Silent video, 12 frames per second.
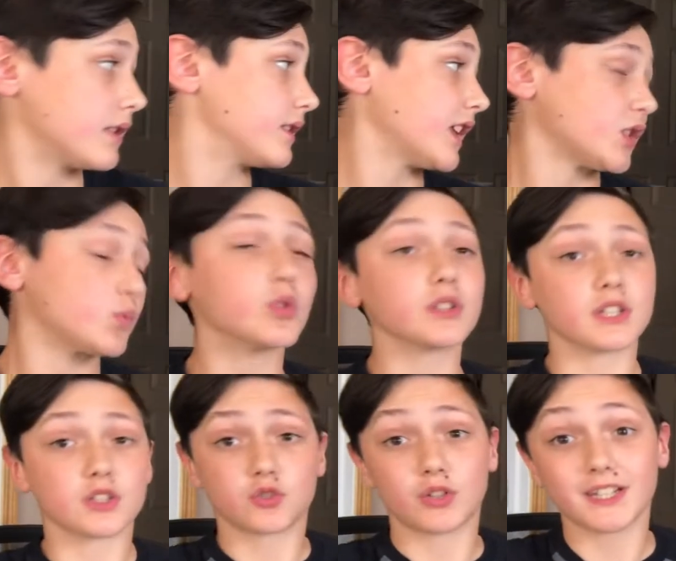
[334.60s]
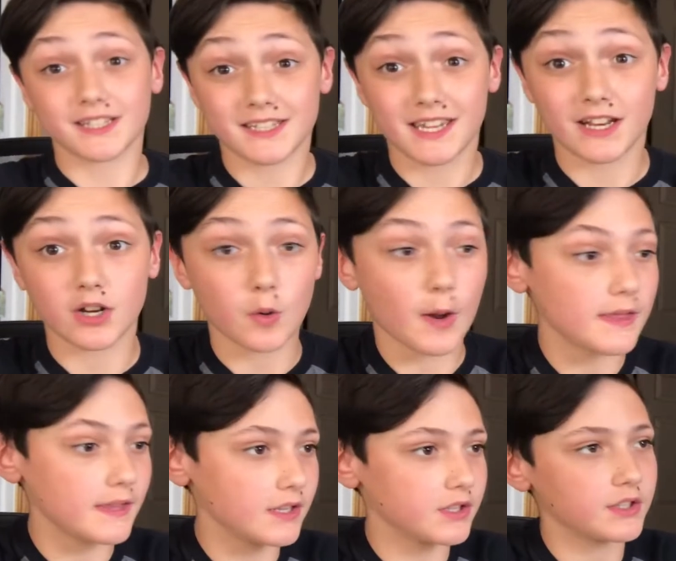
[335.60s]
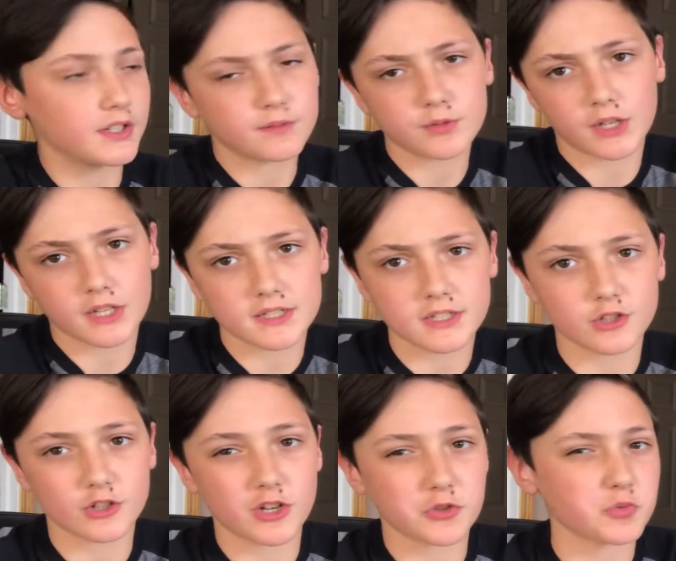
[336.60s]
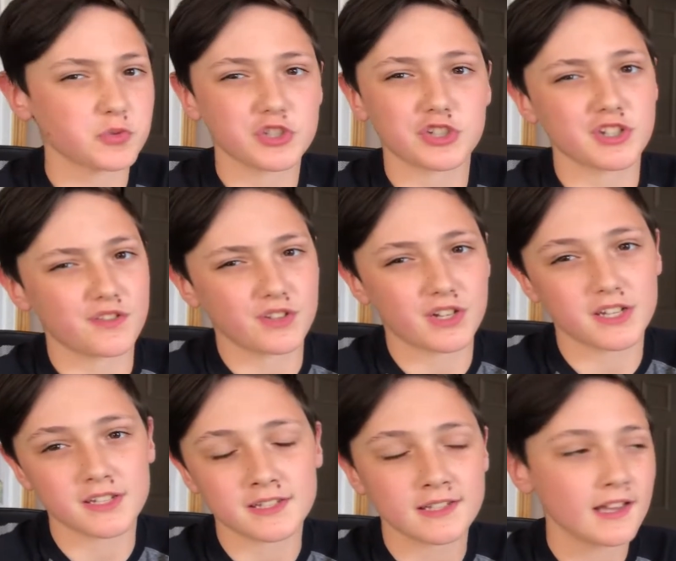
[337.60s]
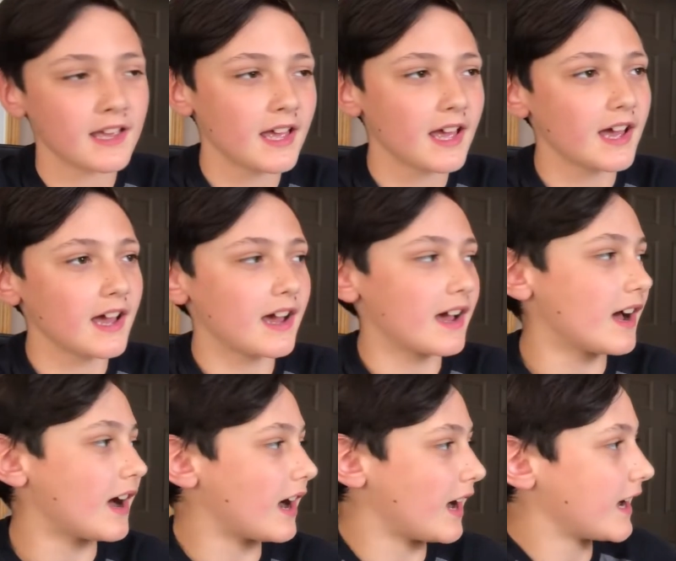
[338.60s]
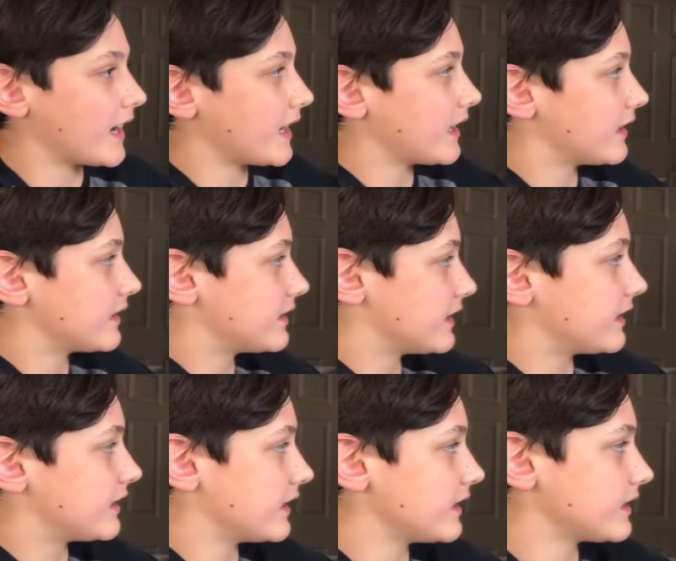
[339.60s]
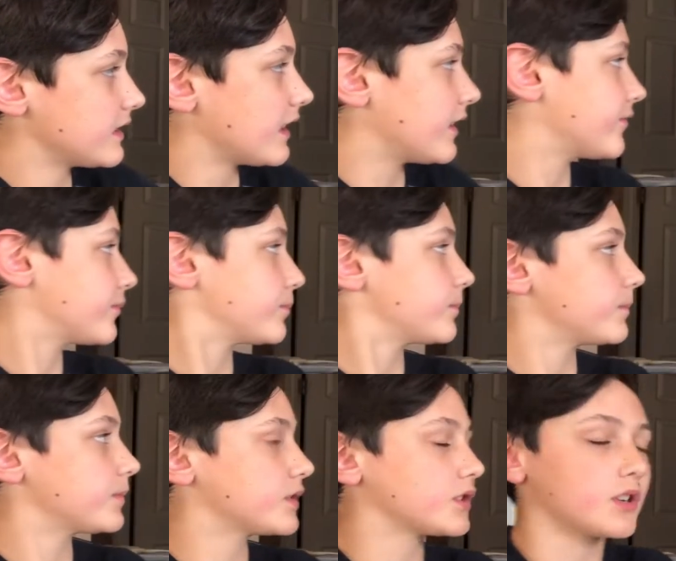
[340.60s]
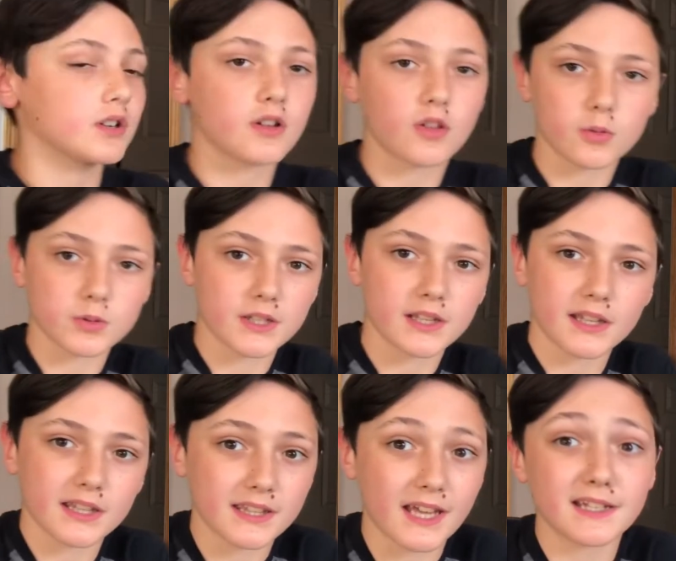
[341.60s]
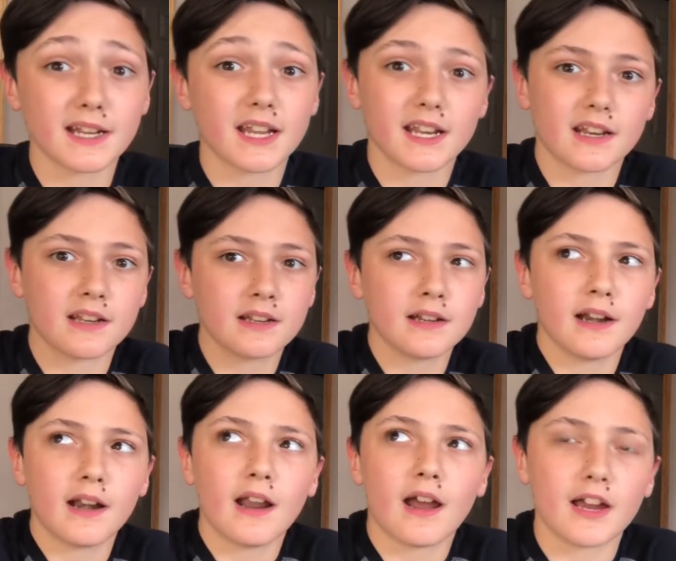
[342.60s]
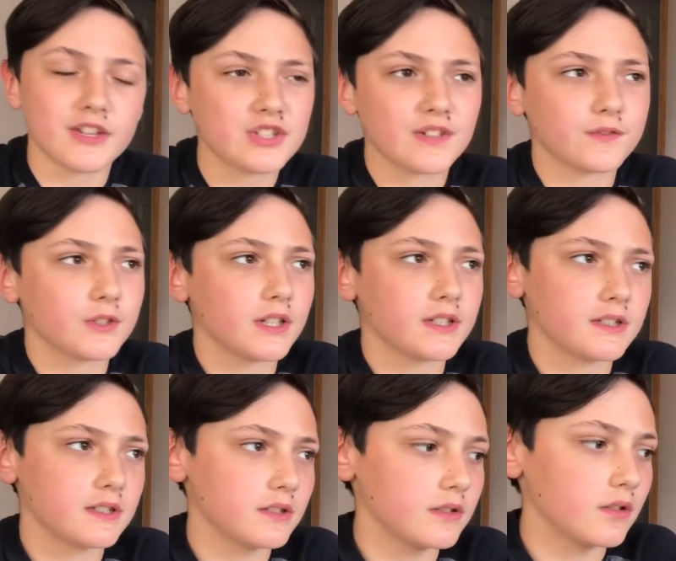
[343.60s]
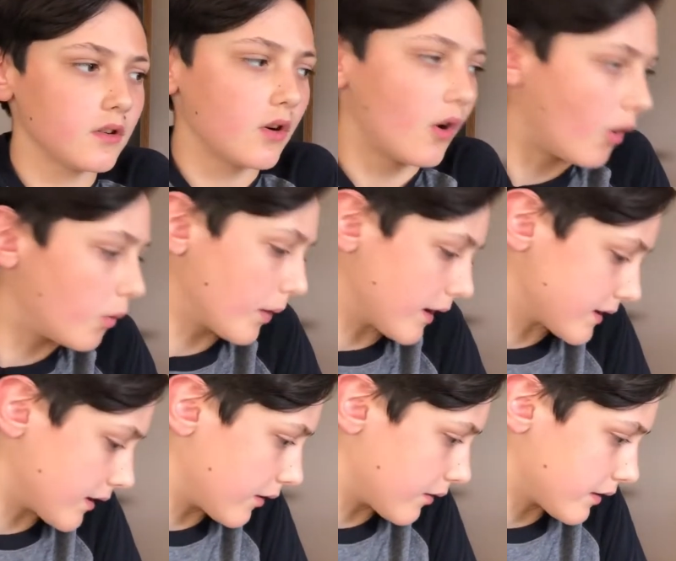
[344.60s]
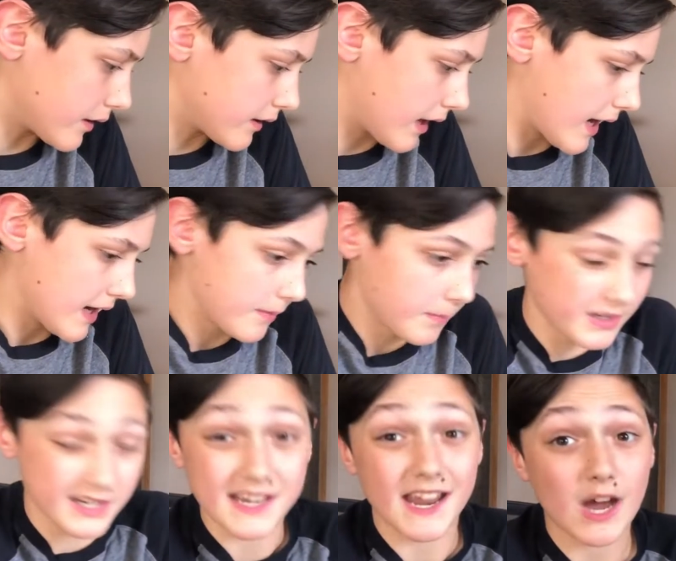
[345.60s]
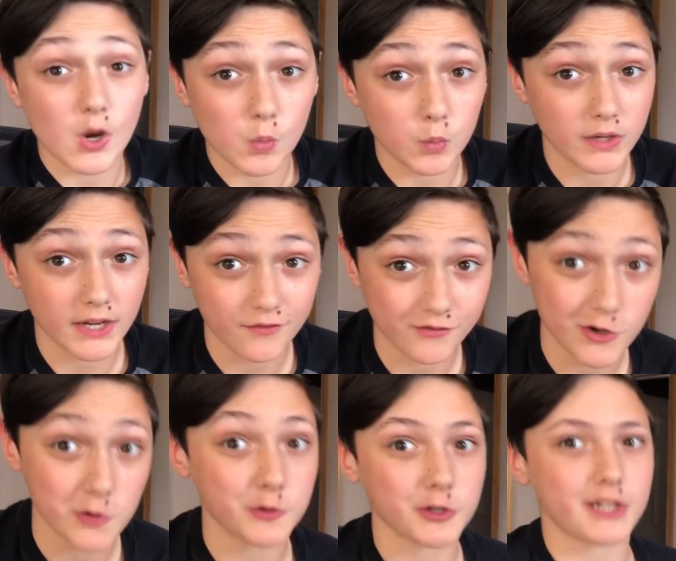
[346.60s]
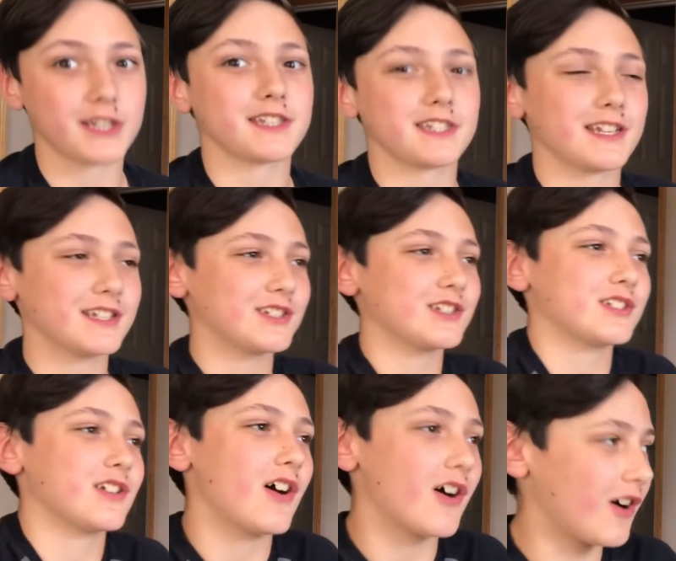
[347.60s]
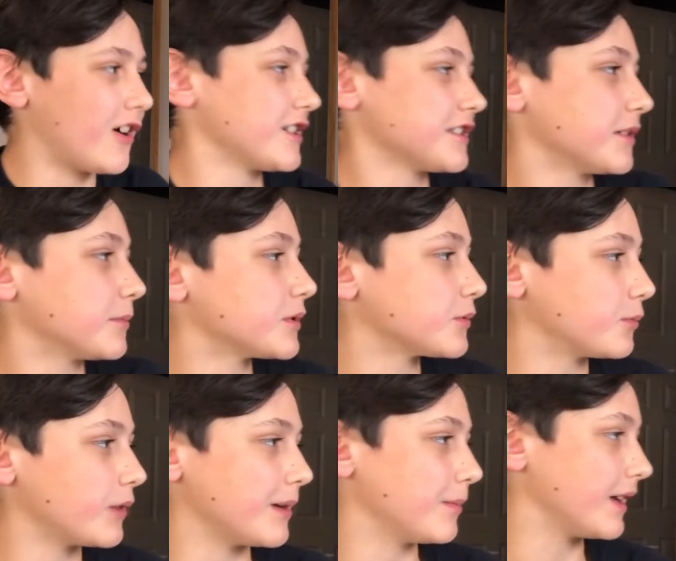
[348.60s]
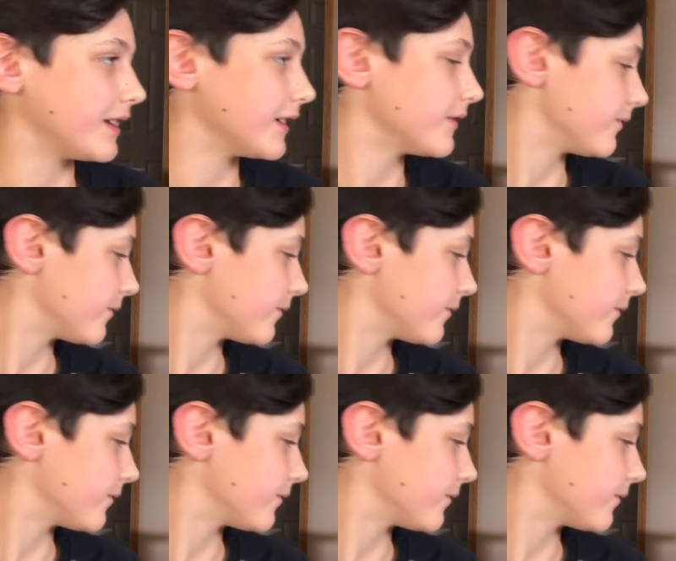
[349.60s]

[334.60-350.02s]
the crickets get out, and then you can have crickets in your house, which is never nice. I did this. I've started closing it like that, and I used to have crickets always out of the tank, but now we have no crickets, and it's just awesome. It's way better.